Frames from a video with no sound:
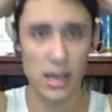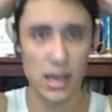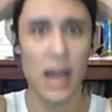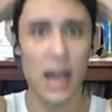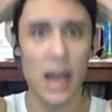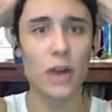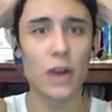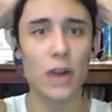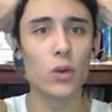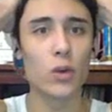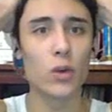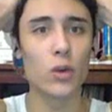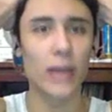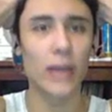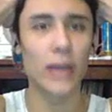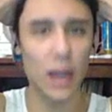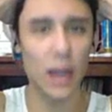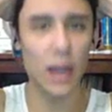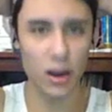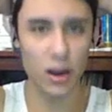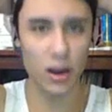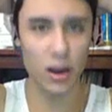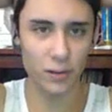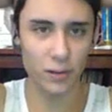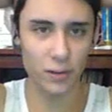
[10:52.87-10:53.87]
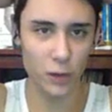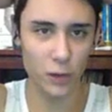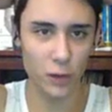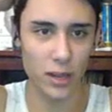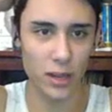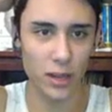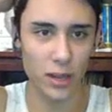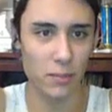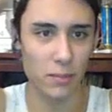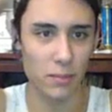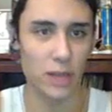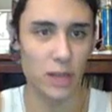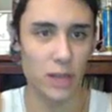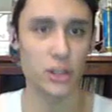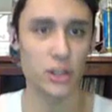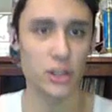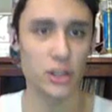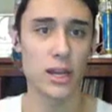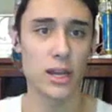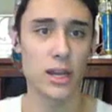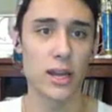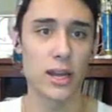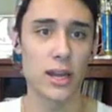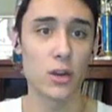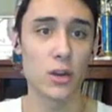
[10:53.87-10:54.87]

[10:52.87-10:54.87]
I don't care if you're Hitmonchan, I